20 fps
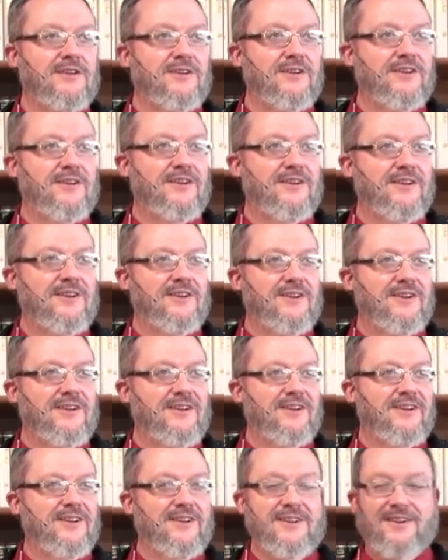
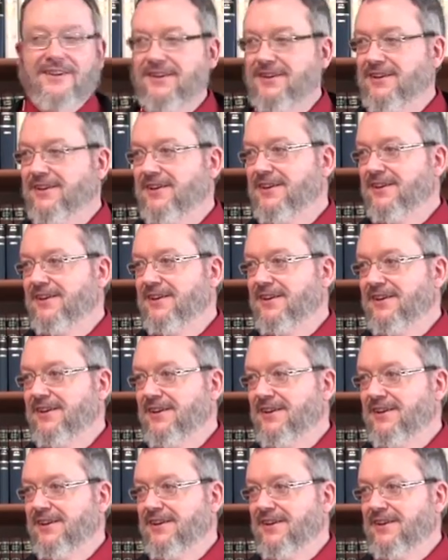
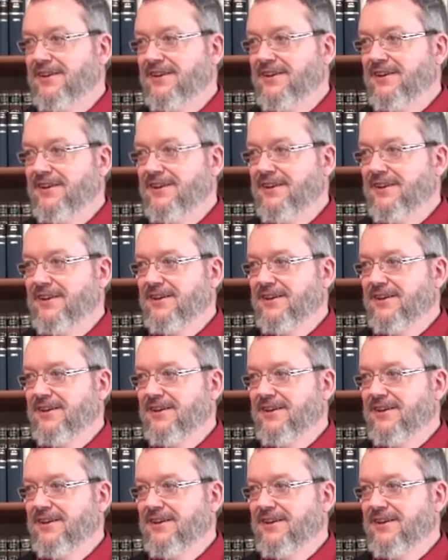No one is speaking in this clip.